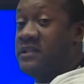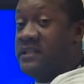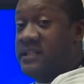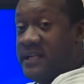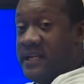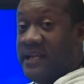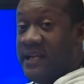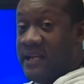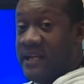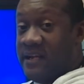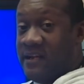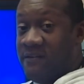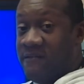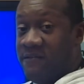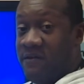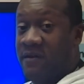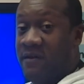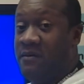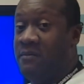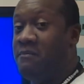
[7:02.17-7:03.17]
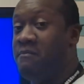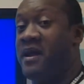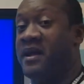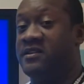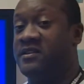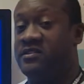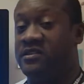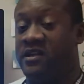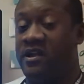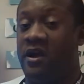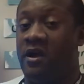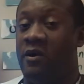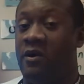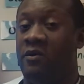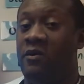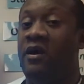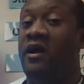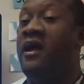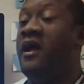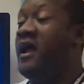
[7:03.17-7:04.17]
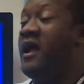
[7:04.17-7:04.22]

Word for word: leave Mexico